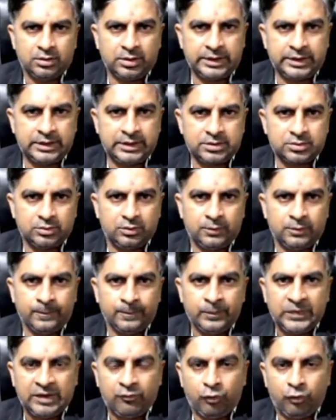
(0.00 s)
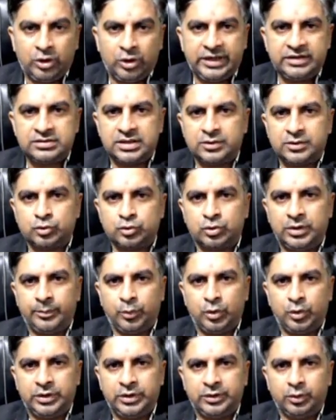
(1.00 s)
Okay, so what is actually a
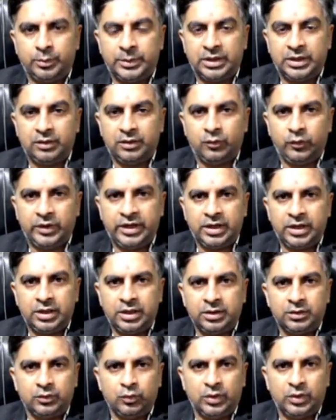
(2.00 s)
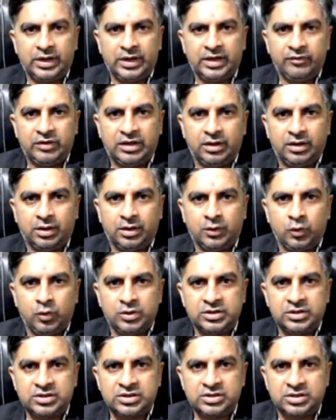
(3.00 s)
polynomial? When you are having a
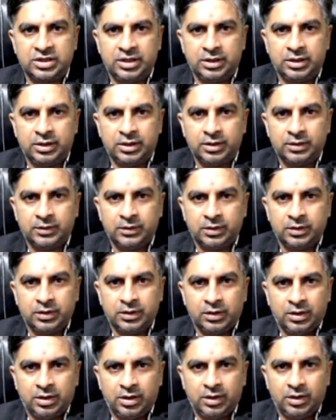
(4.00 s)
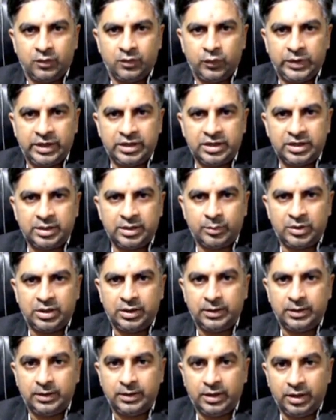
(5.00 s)
constant, a
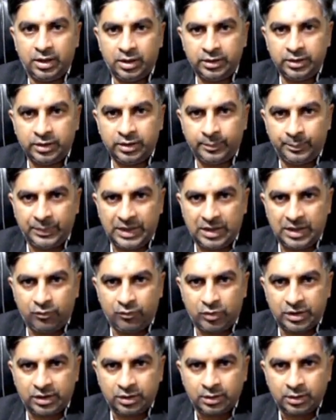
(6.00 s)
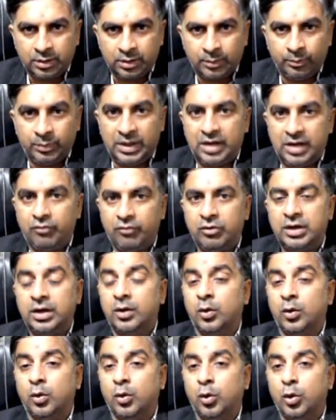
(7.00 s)
variable, and a power
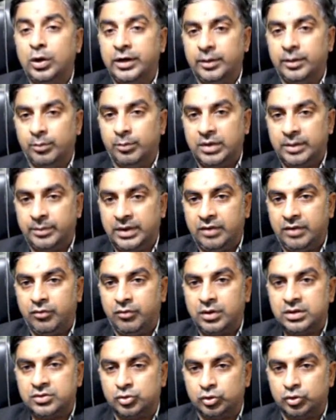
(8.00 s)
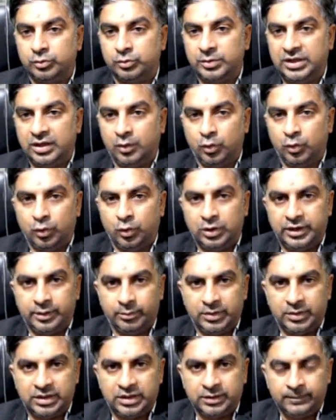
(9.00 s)
whole number. Power should be a whole
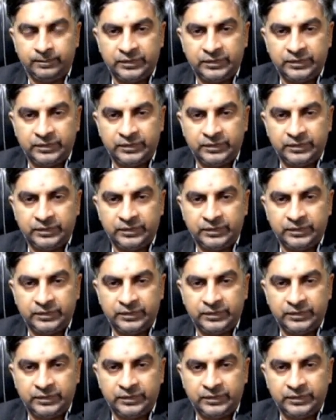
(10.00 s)
number.